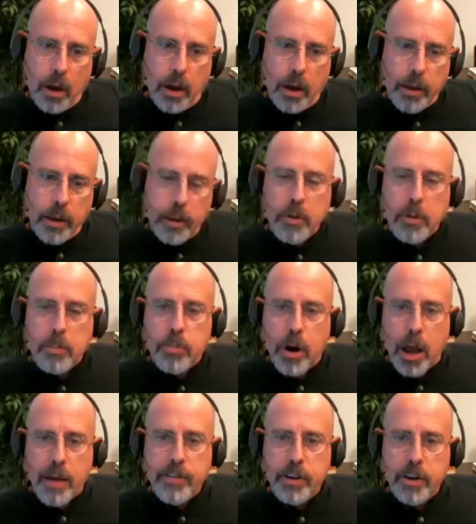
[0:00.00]
You mean
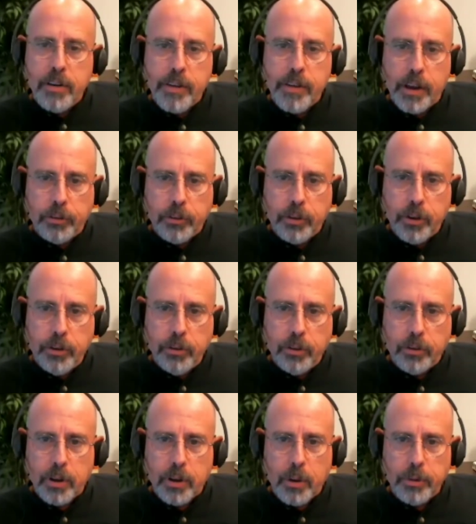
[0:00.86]
private
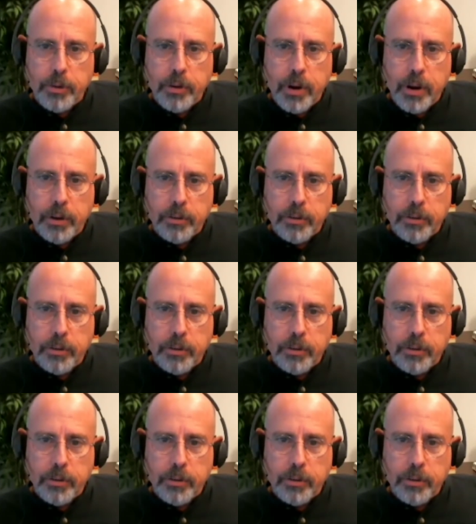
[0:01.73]
investors? Is that what you're asking?